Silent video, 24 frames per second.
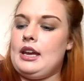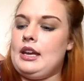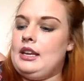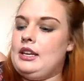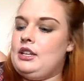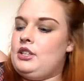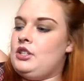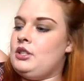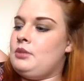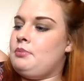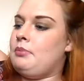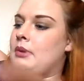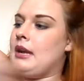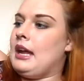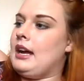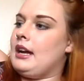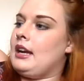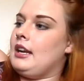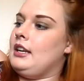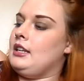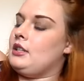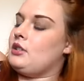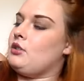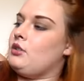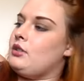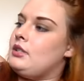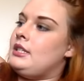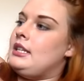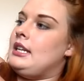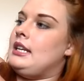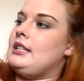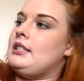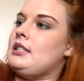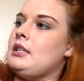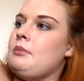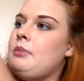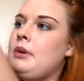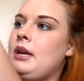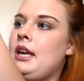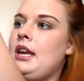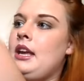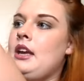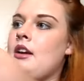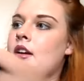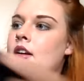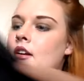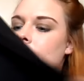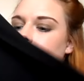and it's just black, and it's got slits up
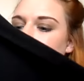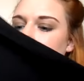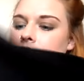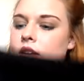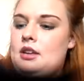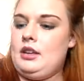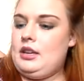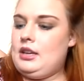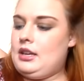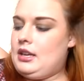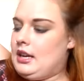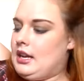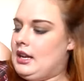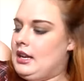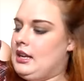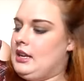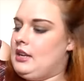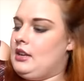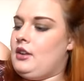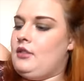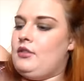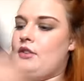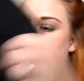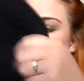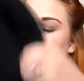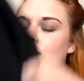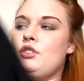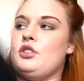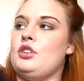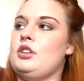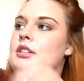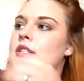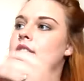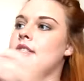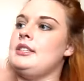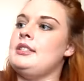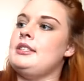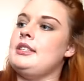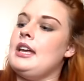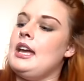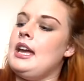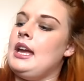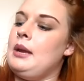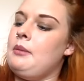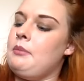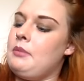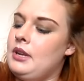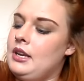here, and then over the other side is the
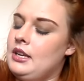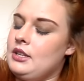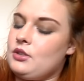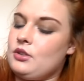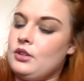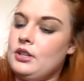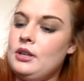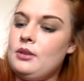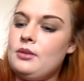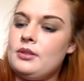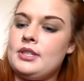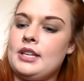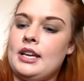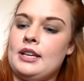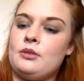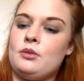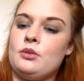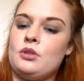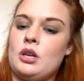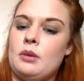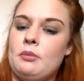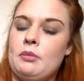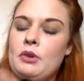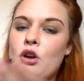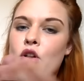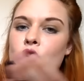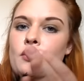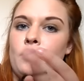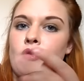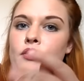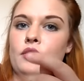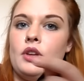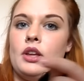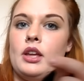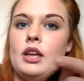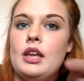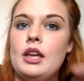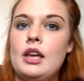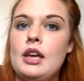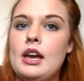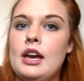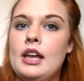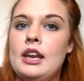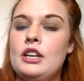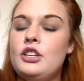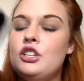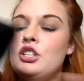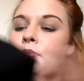same, and it's got little tassels coming off,
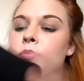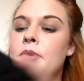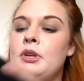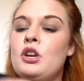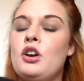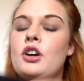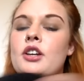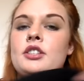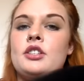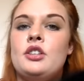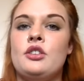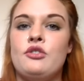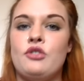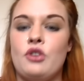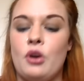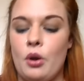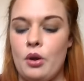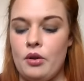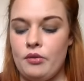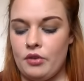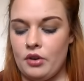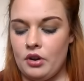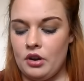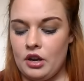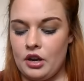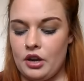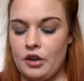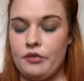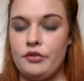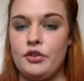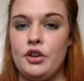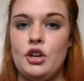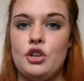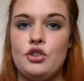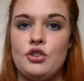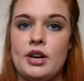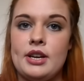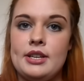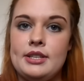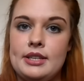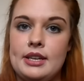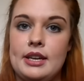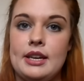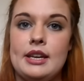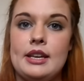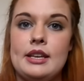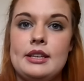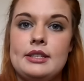and it'd just be nice to throw over like a few
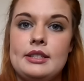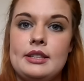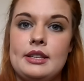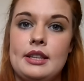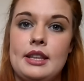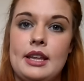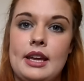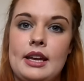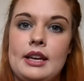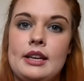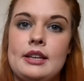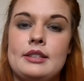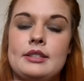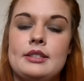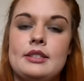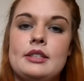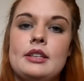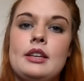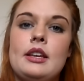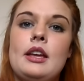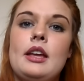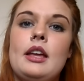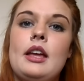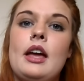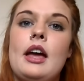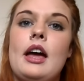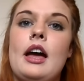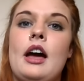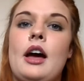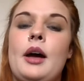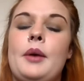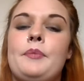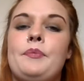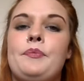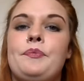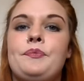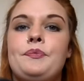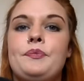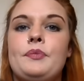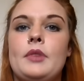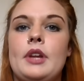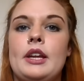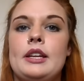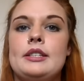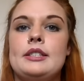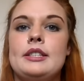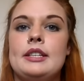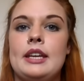dresses and things,
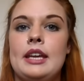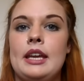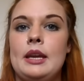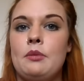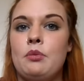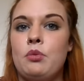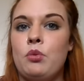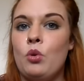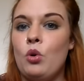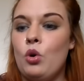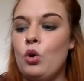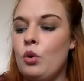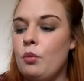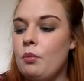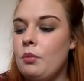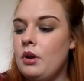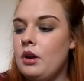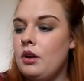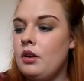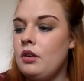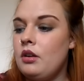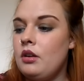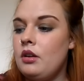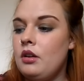and to keep warm